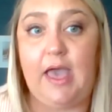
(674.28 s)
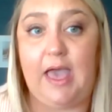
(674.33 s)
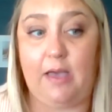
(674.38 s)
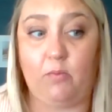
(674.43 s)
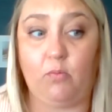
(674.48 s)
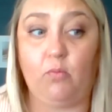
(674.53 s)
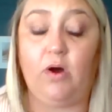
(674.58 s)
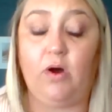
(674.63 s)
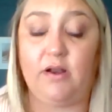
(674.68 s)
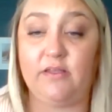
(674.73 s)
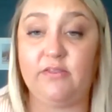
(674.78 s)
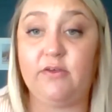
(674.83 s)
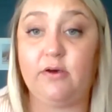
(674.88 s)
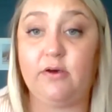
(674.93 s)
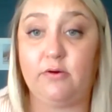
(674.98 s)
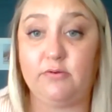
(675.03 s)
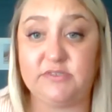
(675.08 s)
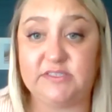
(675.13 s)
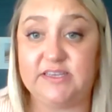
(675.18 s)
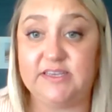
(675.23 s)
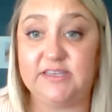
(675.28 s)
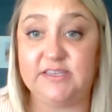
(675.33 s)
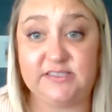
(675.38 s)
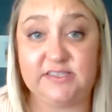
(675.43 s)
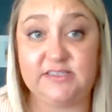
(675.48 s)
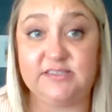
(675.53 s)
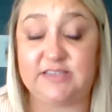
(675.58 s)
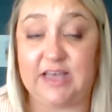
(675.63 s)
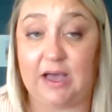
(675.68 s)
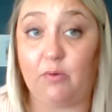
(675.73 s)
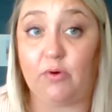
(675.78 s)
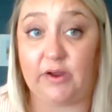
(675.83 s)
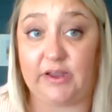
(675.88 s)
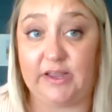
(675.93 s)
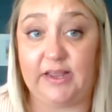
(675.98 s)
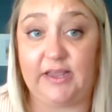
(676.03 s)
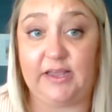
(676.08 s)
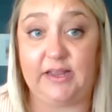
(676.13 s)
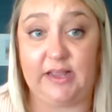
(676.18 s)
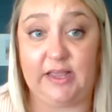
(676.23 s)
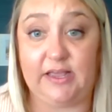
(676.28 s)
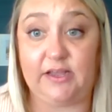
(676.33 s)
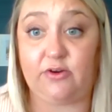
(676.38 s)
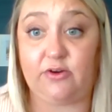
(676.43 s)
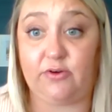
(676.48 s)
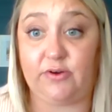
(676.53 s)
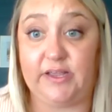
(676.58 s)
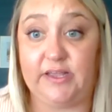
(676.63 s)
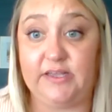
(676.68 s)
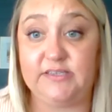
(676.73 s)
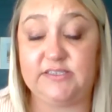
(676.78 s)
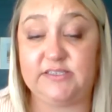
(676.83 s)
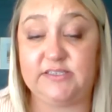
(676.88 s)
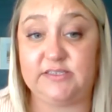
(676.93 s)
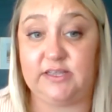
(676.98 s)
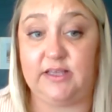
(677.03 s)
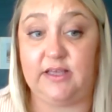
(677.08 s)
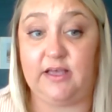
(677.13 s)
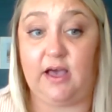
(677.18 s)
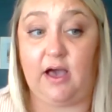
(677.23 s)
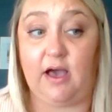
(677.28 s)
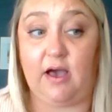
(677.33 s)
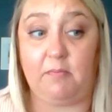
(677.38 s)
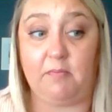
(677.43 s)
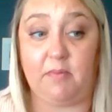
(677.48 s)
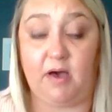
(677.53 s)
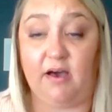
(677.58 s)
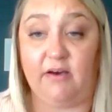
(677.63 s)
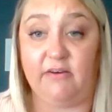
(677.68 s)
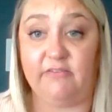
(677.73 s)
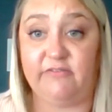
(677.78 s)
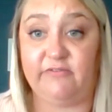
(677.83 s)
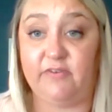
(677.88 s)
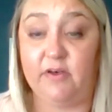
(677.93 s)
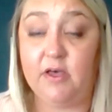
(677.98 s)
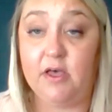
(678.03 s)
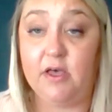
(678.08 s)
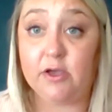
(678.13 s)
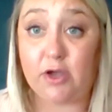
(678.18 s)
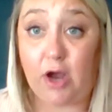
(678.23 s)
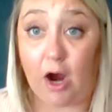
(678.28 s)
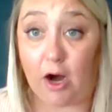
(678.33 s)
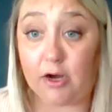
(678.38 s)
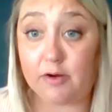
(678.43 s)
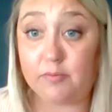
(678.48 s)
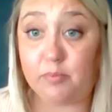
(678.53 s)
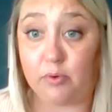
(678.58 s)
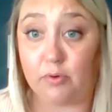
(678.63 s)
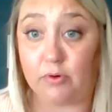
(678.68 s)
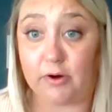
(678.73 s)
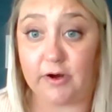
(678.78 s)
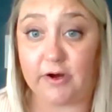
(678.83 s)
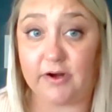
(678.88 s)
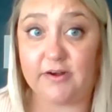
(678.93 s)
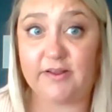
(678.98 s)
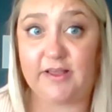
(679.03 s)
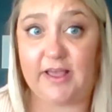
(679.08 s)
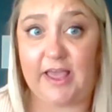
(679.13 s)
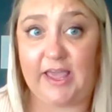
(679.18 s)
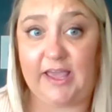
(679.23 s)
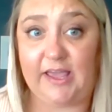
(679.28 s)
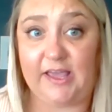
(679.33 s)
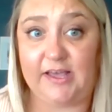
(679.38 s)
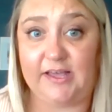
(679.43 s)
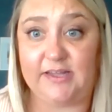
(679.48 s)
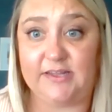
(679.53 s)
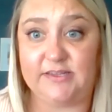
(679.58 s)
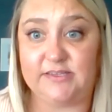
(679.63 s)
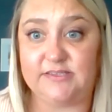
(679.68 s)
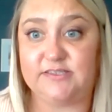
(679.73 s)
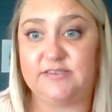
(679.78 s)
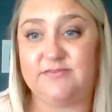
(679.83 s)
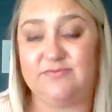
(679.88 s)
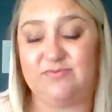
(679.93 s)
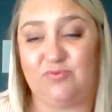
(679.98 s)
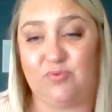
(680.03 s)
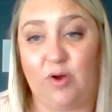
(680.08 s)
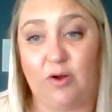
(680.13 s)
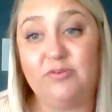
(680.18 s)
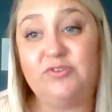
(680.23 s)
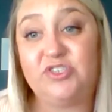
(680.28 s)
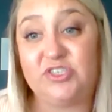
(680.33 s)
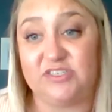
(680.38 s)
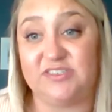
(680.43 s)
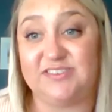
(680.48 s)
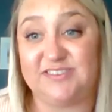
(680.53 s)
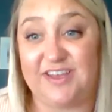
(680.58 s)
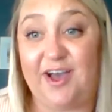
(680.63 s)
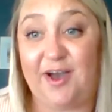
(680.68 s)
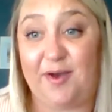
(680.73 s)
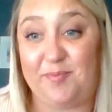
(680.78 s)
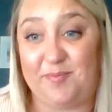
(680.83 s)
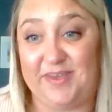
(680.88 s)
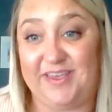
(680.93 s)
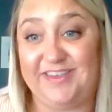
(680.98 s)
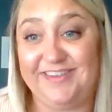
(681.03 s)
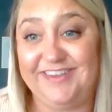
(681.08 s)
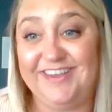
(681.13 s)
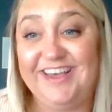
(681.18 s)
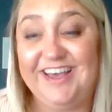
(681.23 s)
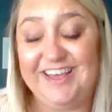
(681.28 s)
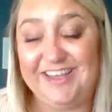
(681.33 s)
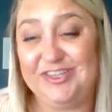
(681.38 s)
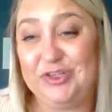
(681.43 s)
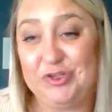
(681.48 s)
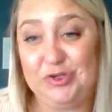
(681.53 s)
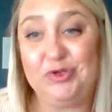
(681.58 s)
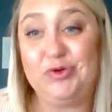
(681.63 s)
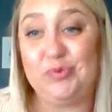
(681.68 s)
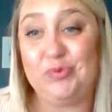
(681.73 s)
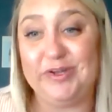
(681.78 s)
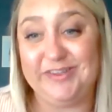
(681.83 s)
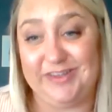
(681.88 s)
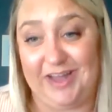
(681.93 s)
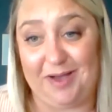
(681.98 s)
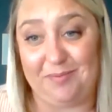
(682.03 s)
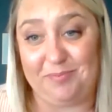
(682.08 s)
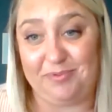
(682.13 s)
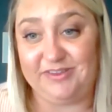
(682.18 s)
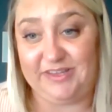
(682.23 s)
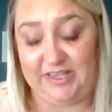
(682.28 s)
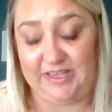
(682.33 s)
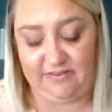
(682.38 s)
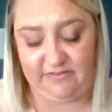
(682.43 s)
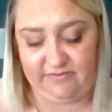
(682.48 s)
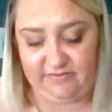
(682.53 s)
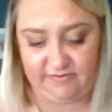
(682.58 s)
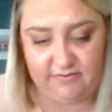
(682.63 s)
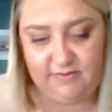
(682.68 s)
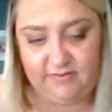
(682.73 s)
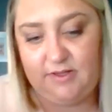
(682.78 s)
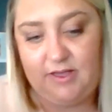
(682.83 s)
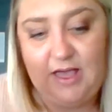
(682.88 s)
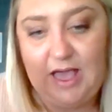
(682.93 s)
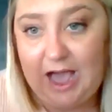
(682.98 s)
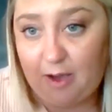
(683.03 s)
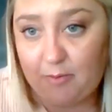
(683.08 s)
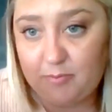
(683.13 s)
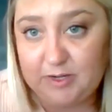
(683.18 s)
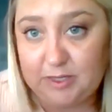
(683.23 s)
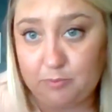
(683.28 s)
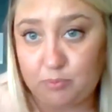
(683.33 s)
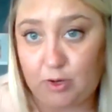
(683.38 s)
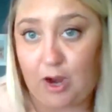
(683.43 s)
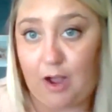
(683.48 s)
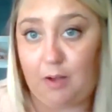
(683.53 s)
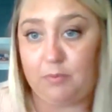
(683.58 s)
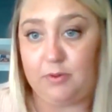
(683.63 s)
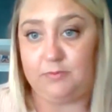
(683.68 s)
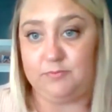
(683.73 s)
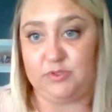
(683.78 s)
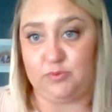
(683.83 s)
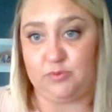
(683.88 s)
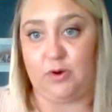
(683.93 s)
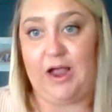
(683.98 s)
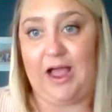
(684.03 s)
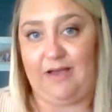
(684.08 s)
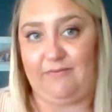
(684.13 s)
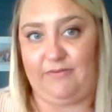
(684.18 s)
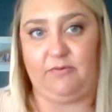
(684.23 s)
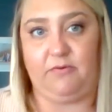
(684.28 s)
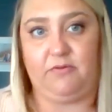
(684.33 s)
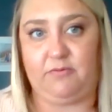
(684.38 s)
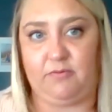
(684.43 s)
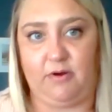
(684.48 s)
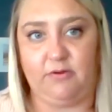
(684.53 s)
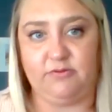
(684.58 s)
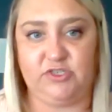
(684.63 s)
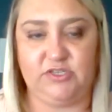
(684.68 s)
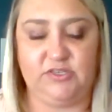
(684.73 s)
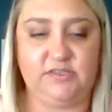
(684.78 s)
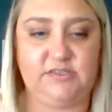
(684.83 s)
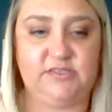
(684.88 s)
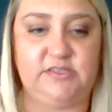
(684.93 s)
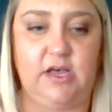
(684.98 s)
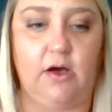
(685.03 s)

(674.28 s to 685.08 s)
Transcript: And one of those is that we're getting an increase of cardboard, and roaches come. You would not believe how many problems we're having with roaches.